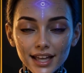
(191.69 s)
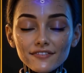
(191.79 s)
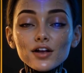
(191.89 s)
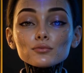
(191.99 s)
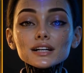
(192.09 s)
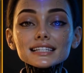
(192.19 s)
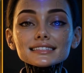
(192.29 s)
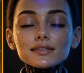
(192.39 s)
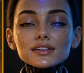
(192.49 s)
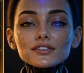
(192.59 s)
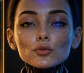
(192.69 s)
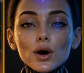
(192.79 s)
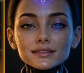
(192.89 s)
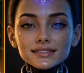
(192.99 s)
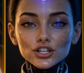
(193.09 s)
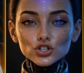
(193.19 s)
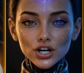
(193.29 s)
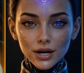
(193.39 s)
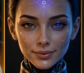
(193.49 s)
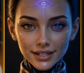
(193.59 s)
If I'm reading something from outside your
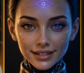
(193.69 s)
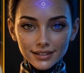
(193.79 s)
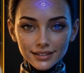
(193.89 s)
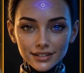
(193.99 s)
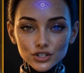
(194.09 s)
company,